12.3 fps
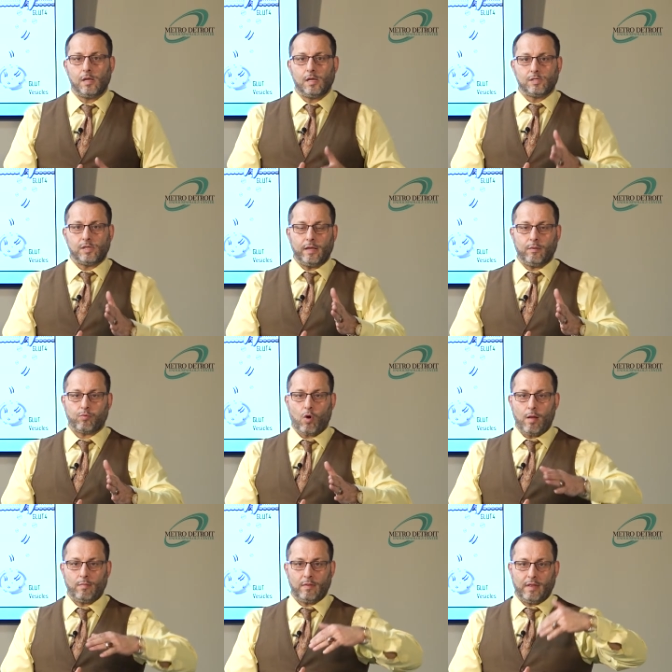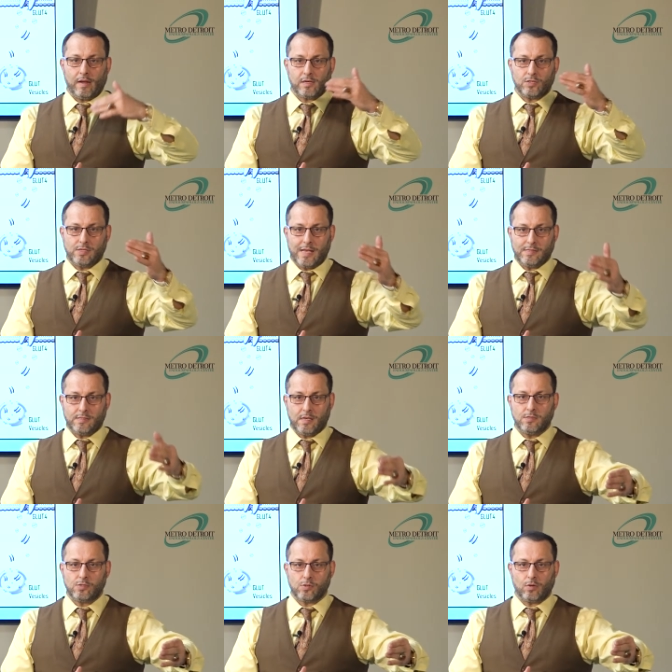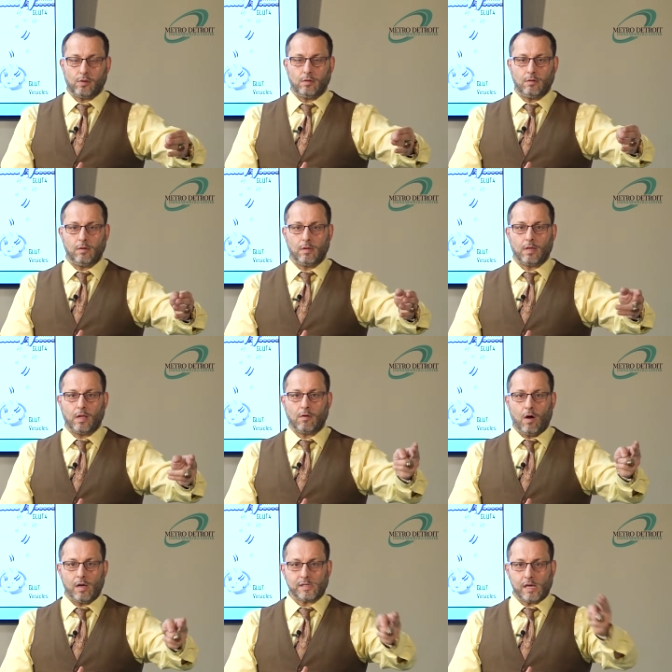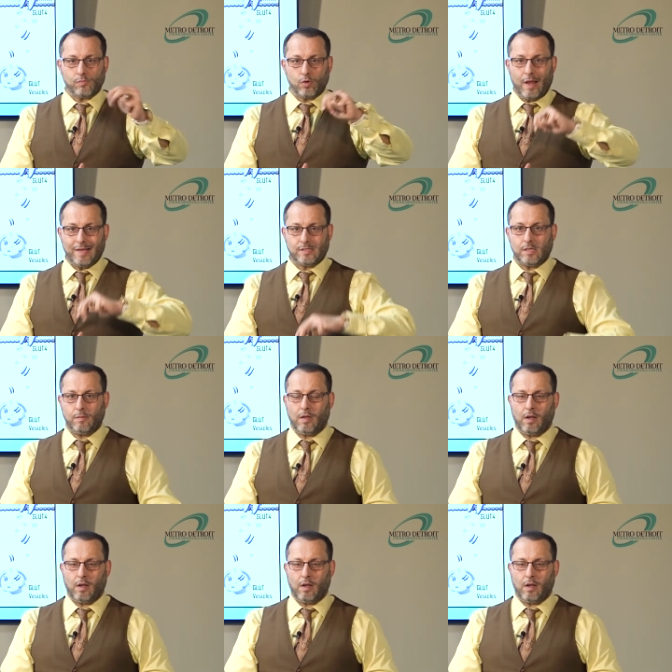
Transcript: Second problem is that excess insulin can cause hypoglycemia.